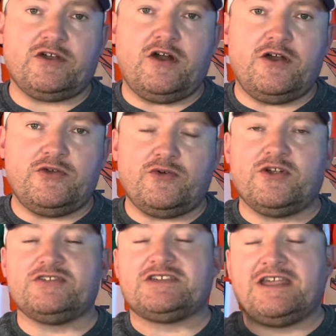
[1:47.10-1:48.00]

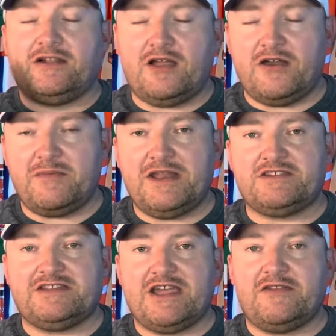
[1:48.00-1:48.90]
Condors, get a lot of
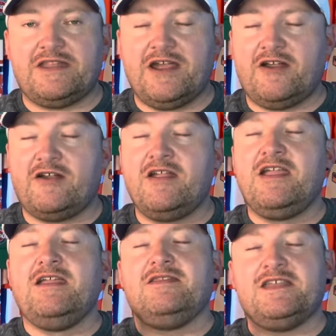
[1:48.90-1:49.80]
minutes down there,
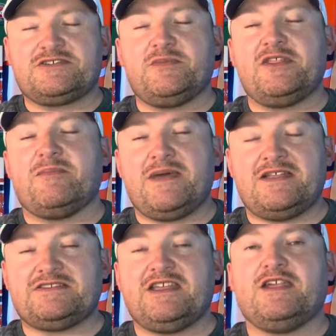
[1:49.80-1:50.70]
this will be the
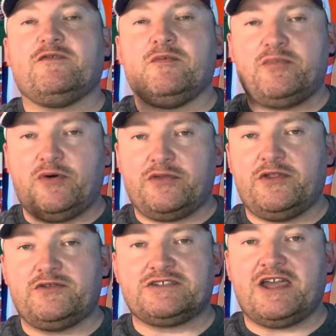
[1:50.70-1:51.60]
best thing for both of
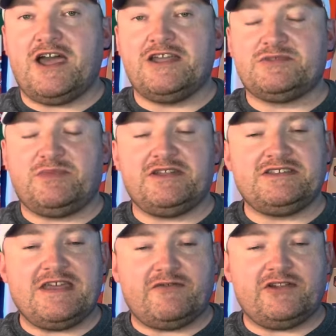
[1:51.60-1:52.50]
those guys, but
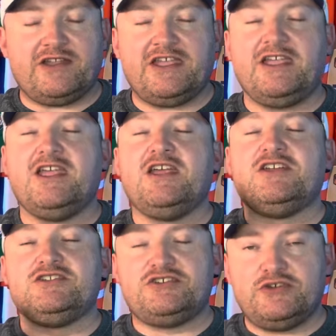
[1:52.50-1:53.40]
definitely
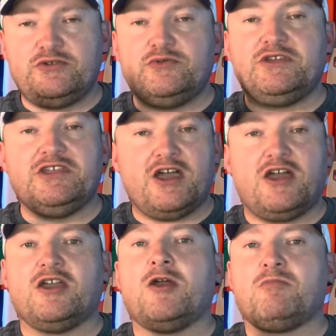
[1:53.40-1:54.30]
two
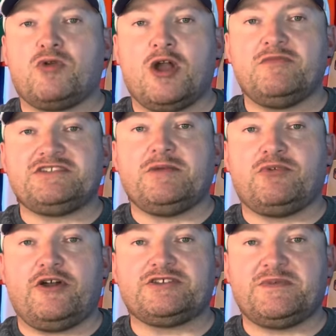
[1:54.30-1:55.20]
young, promising
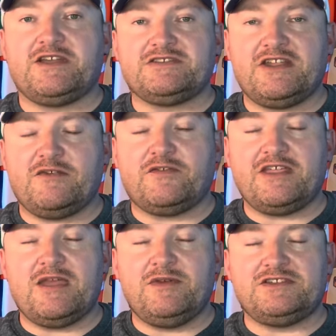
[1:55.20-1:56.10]
prospects there for the
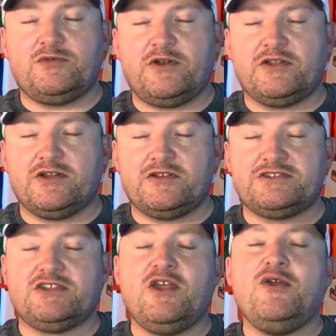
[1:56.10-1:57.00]
Edmonton Oilers.